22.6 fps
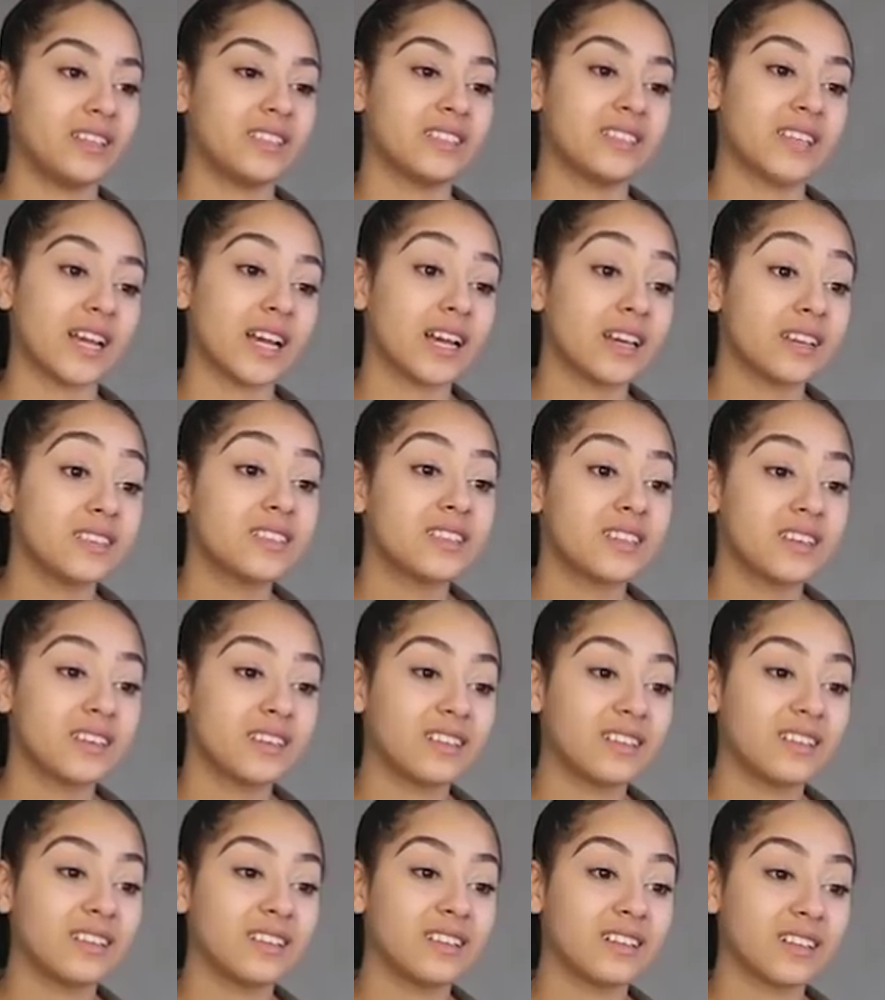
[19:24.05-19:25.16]
dead
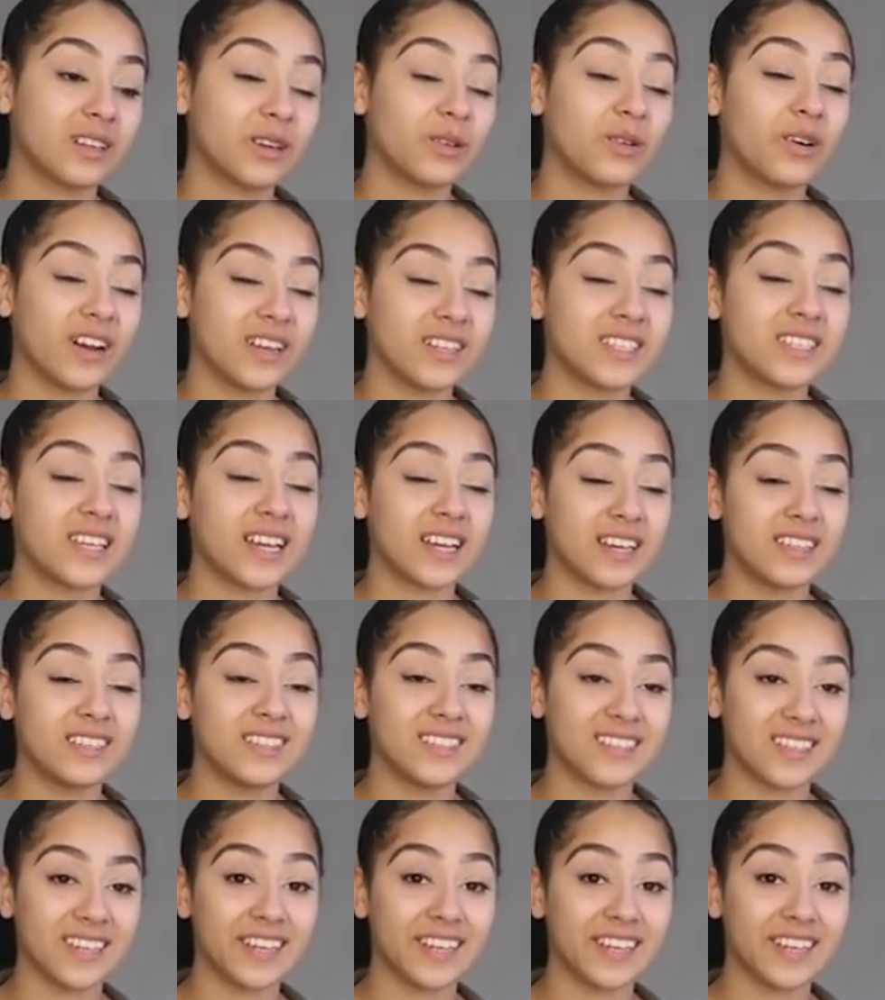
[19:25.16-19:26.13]
quite dead